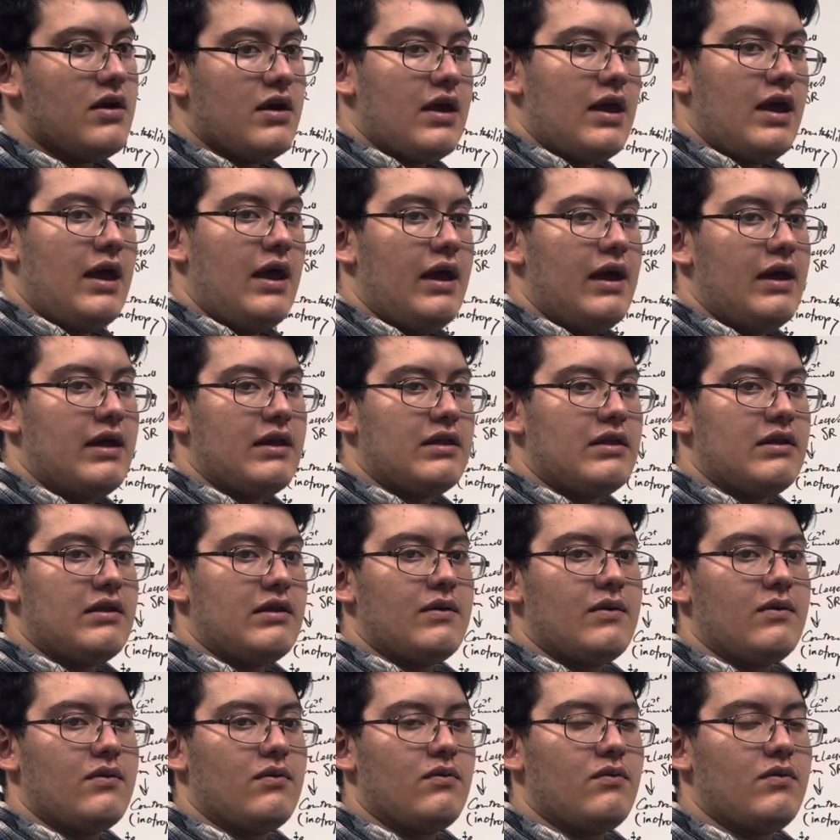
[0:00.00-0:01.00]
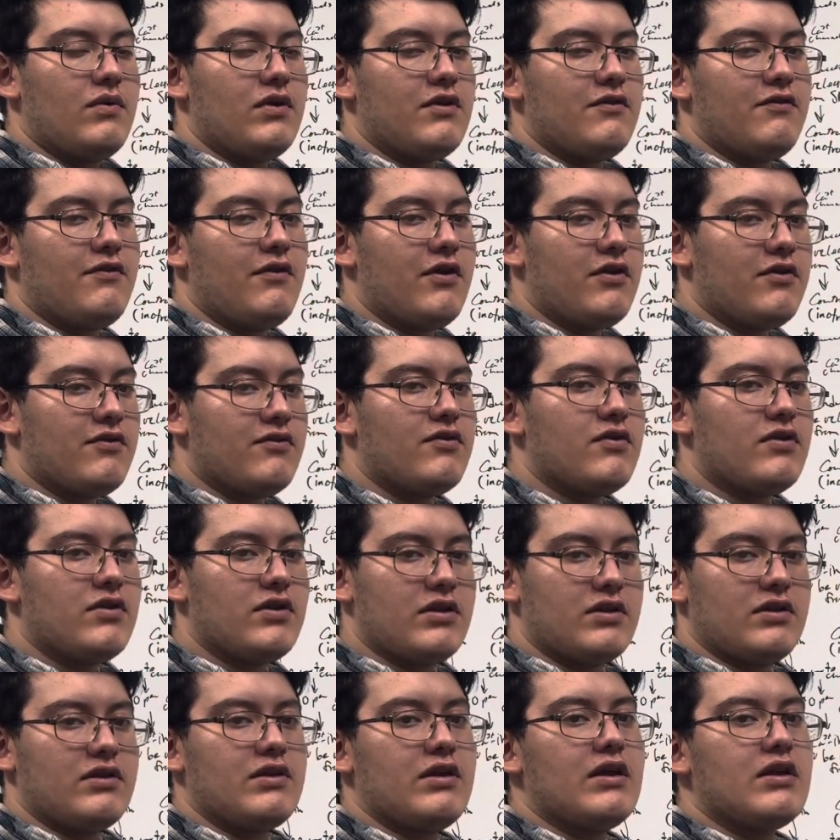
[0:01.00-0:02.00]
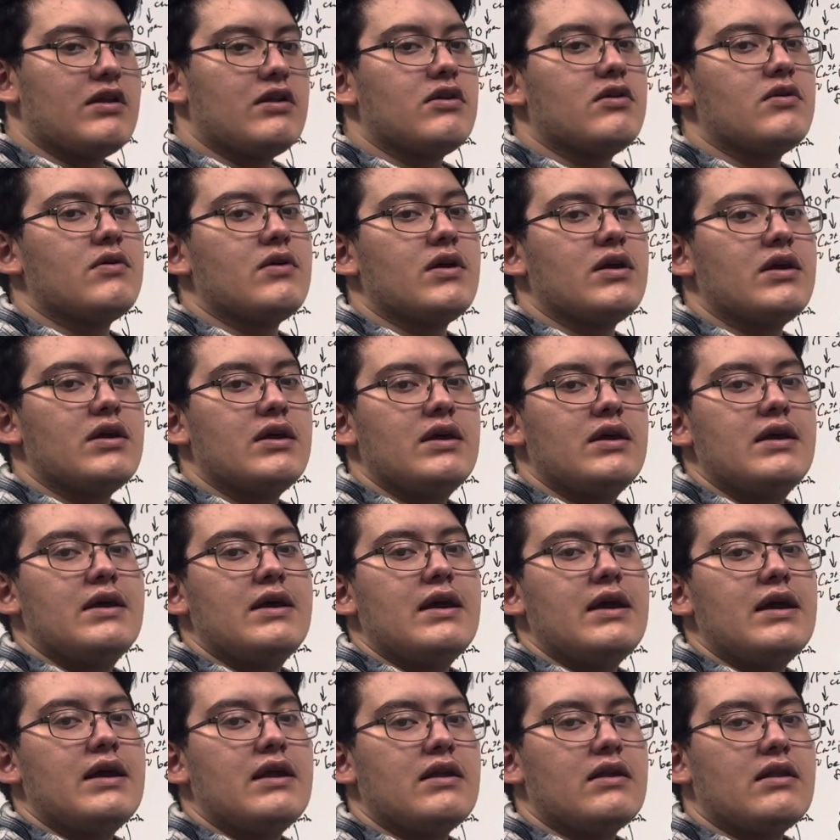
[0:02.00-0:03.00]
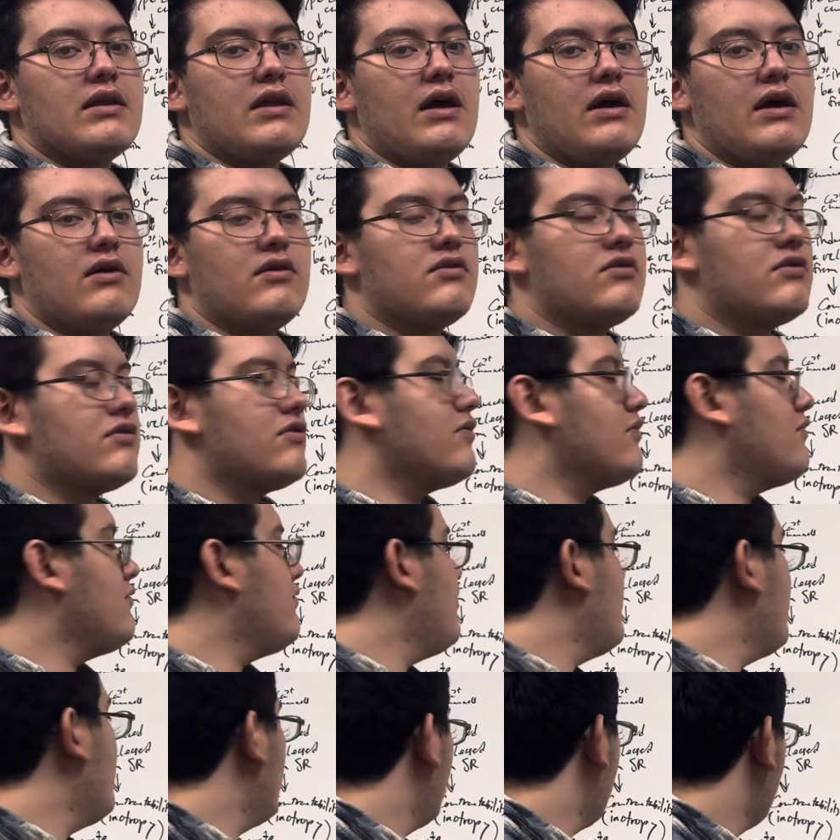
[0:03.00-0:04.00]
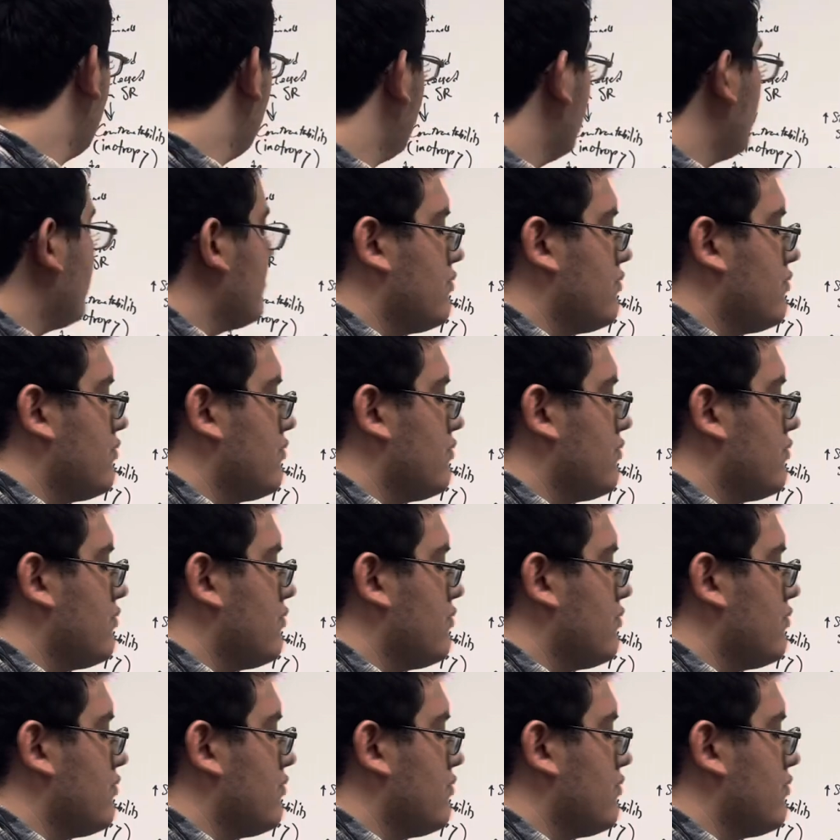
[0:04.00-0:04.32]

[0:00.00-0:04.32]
and when it phosphorylates into it, it allows for